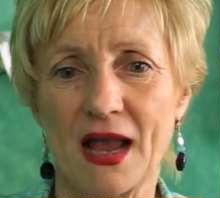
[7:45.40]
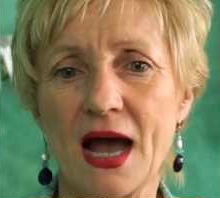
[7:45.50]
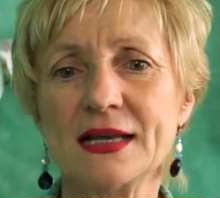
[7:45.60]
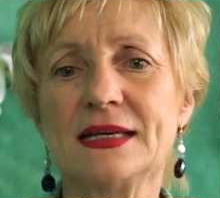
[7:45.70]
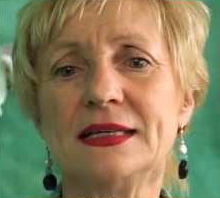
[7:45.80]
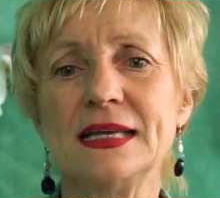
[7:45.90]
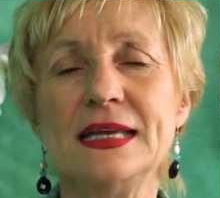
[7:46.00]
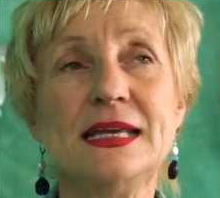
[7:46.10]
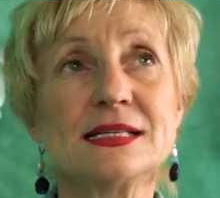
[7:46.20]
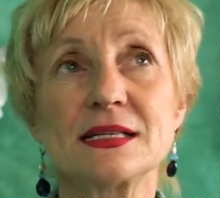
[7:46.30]
I could
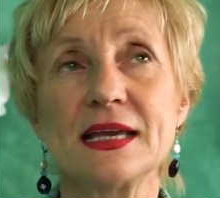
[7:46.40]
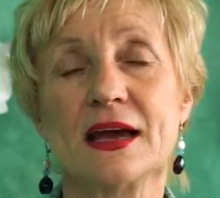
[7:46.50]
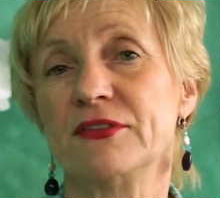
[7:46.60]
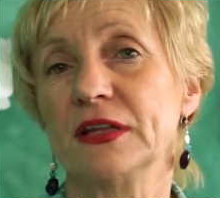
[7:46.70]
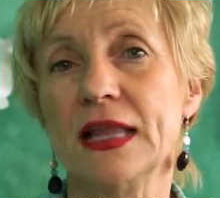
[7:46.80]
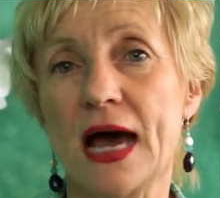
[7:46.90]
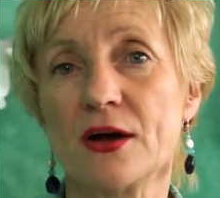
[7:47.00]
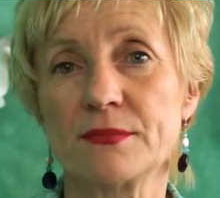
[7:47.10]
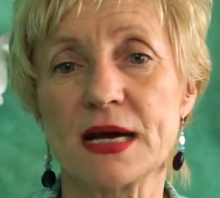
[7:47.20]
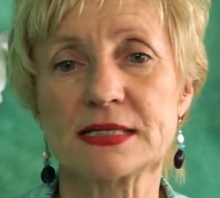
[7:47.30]
easily have
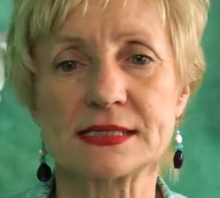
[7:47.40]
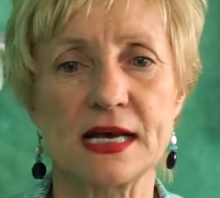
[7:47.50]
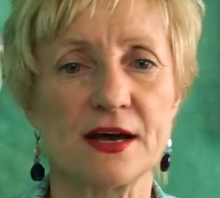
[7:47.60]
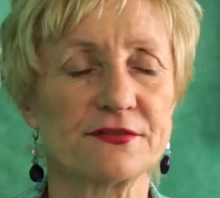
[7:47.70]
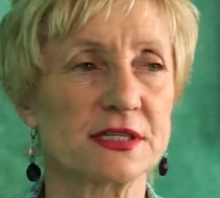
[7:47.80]
allowed myself